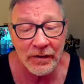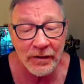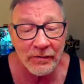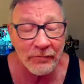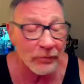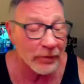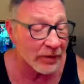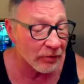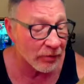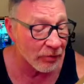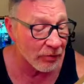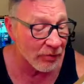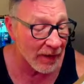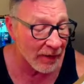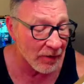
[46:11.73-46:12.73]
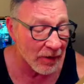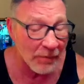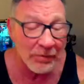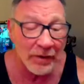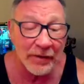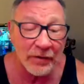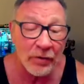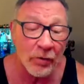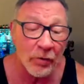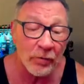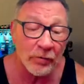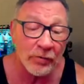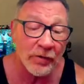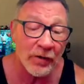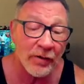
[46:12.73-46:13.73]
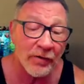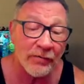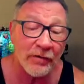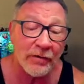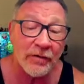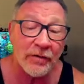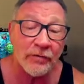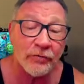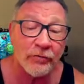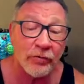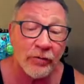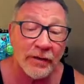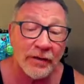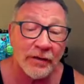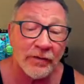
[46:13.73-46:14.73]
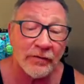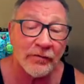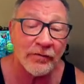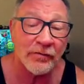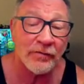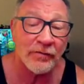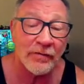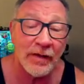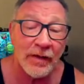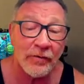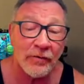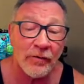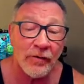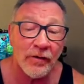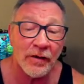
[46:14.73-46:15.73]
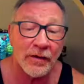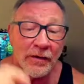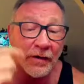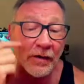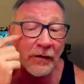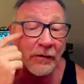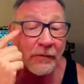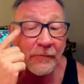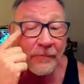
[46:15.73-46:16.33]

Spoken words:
We can do that hoplite gold on the little trinkets that are on there.